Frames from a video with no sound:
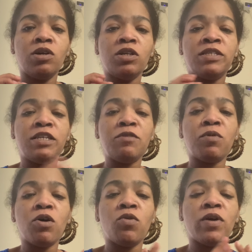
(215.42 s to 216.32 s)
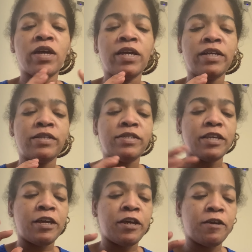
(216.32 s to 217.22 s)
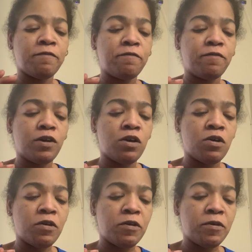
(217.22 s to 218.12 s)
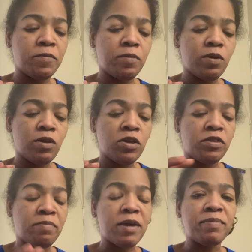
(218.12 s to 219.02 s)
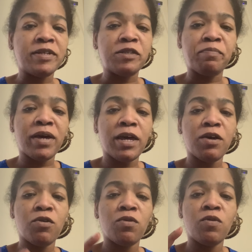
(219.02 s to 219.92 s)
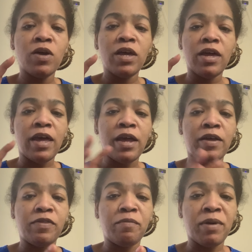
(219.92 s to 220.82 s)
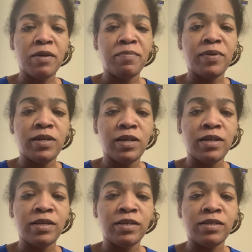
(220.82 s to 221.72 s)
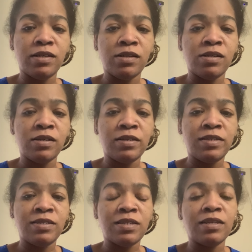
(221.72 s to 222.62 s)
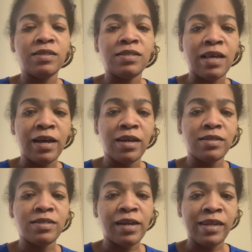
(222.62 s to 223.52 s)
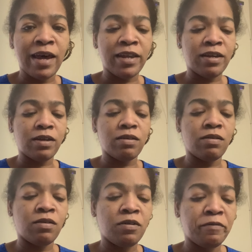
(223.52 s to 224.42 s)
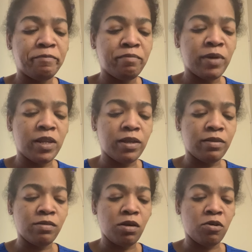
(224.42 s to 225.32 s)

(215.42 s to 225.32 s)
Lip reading: 0 is if the baby is pale and the baby is cyanotic, meaning